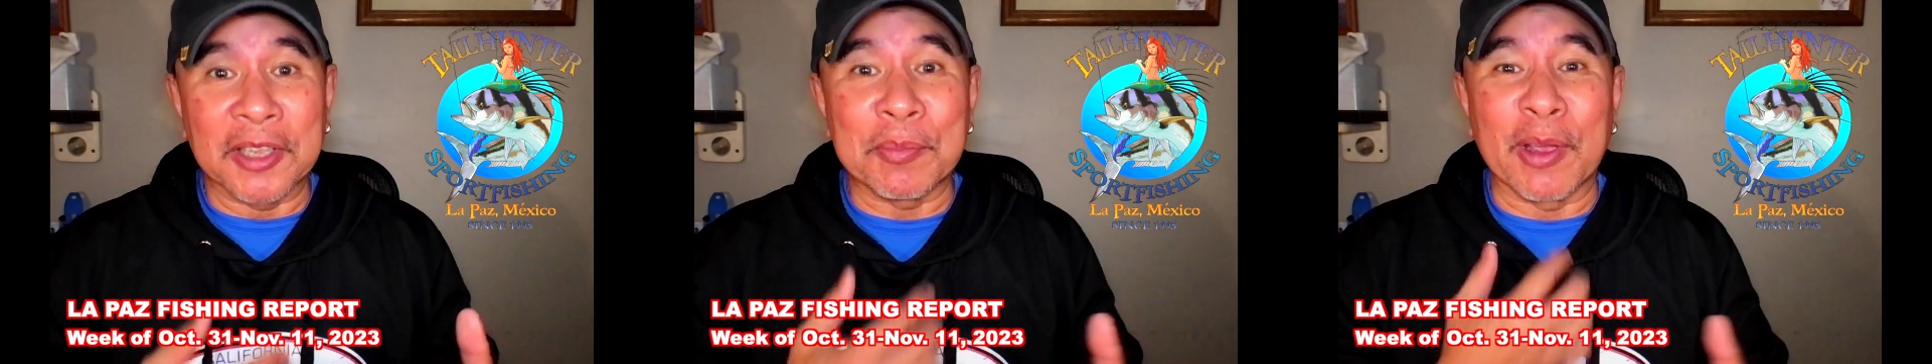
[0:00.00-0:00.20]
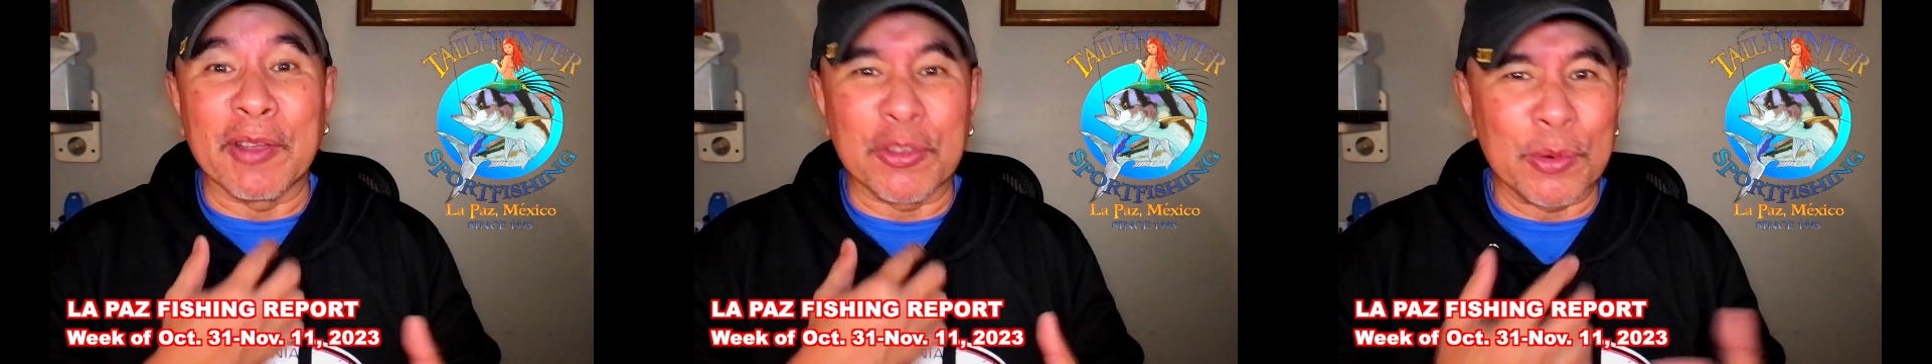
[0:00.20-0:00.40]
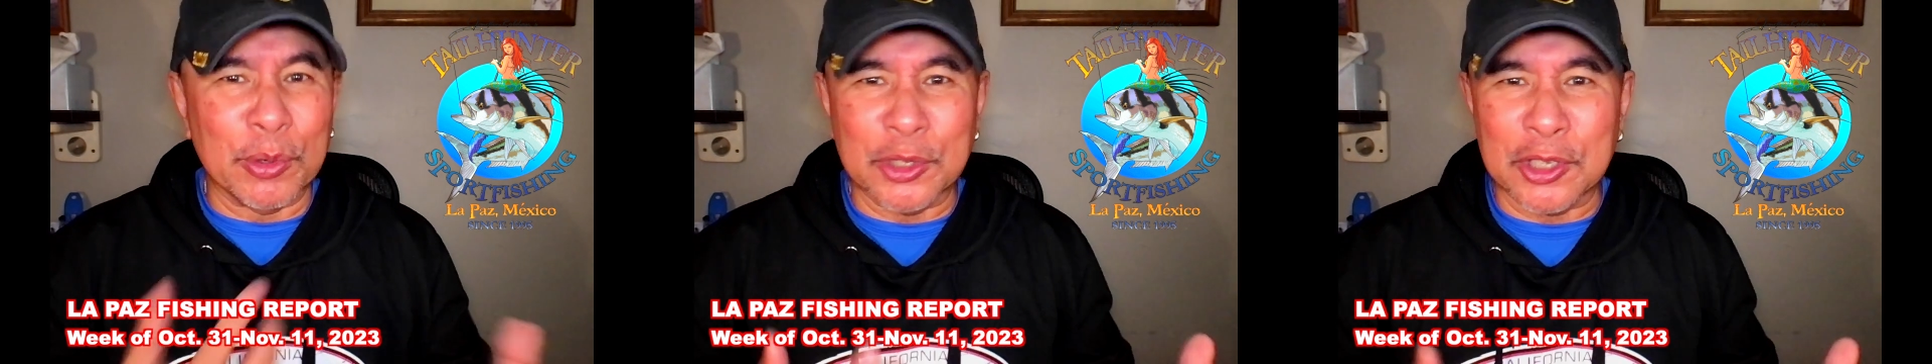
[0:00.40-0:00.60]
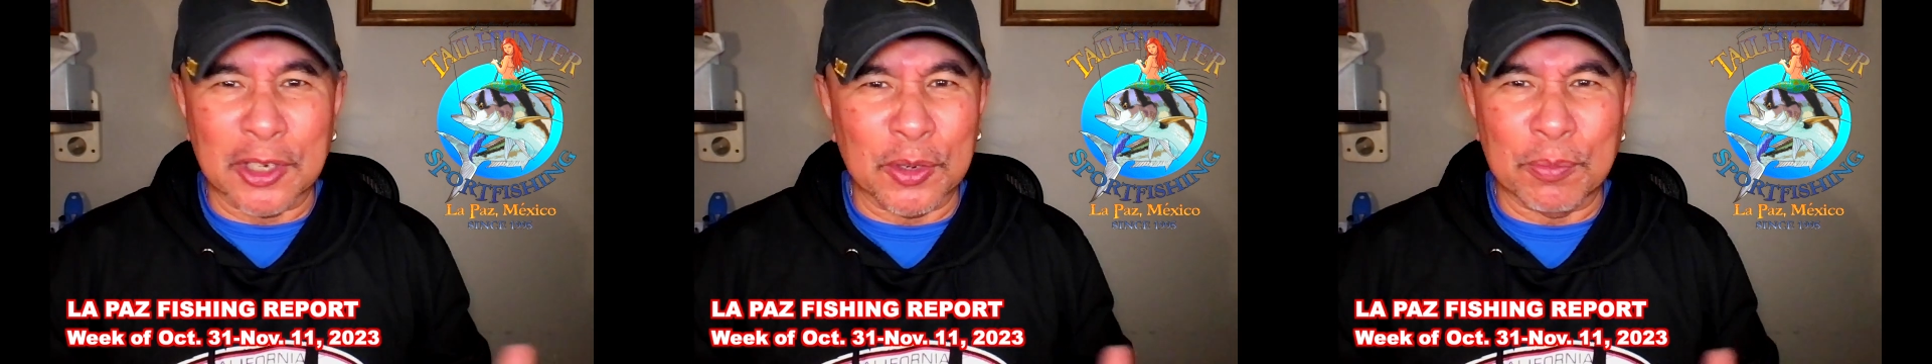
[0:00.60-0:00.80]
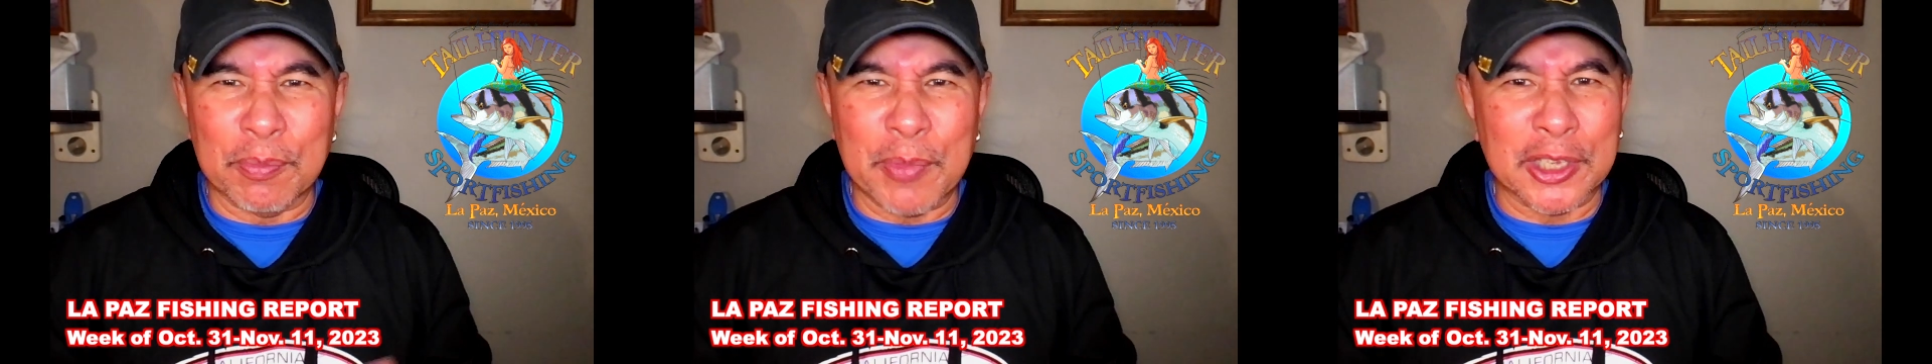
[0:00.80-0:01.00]
My throat's a
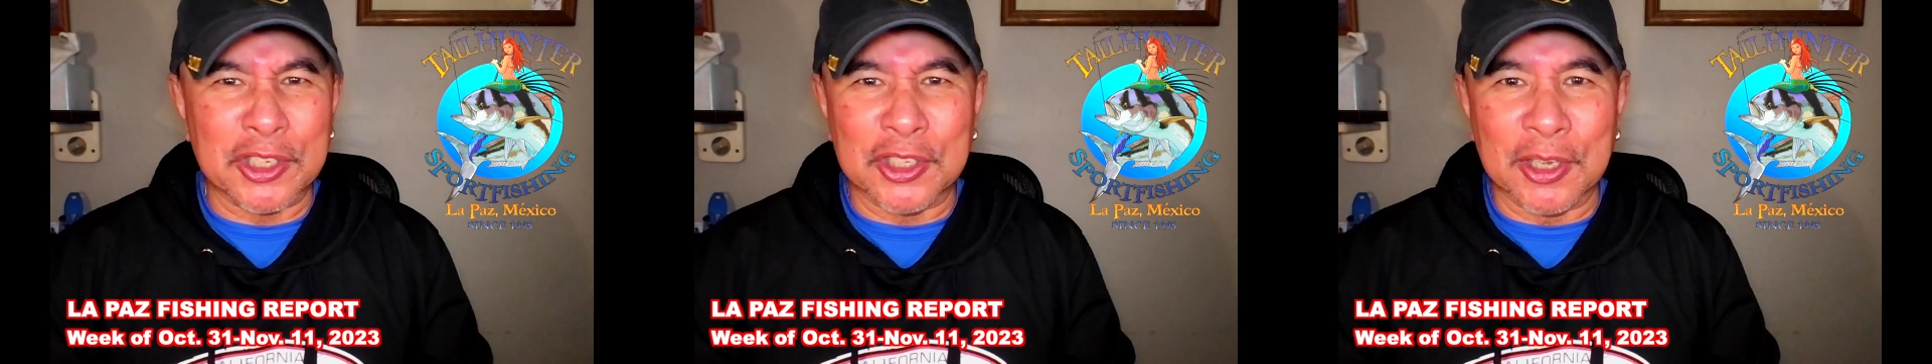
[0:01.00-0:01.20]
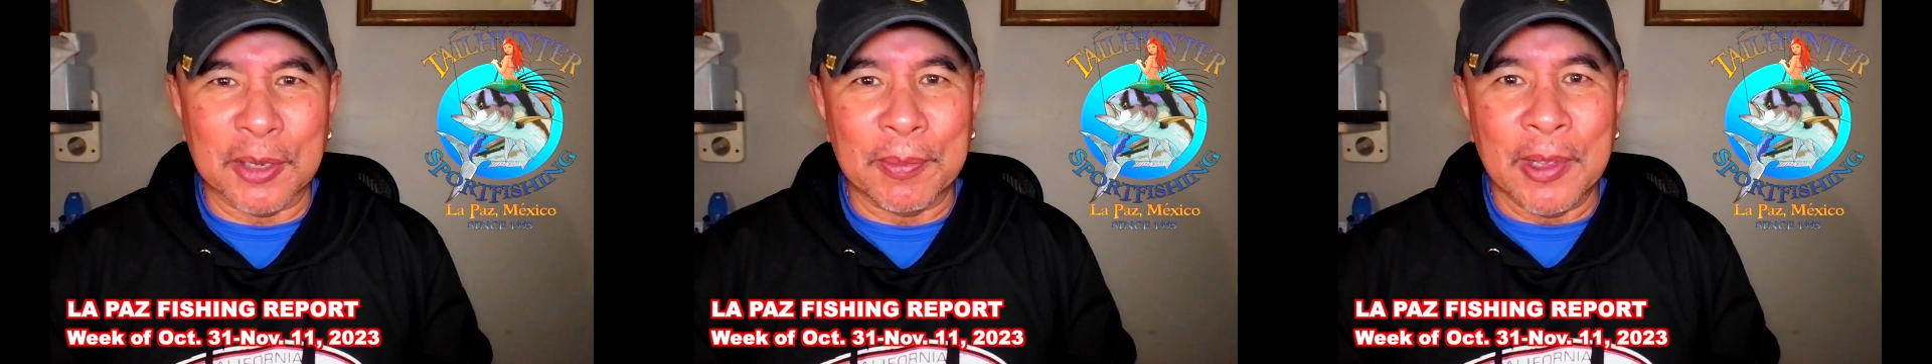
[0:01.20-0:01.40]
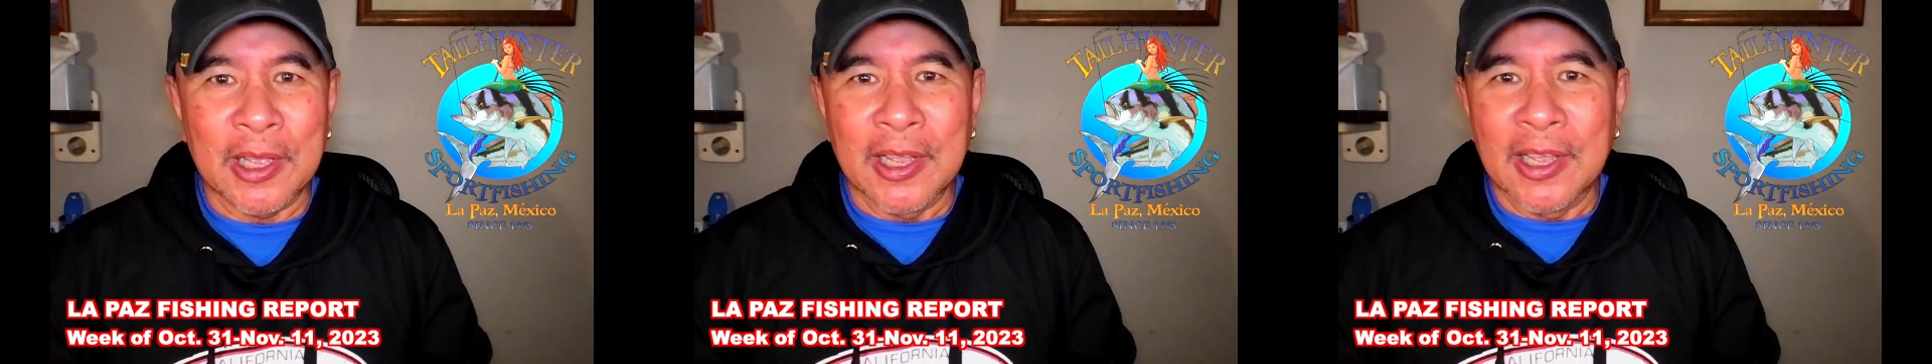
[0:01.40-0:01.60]
little messed up.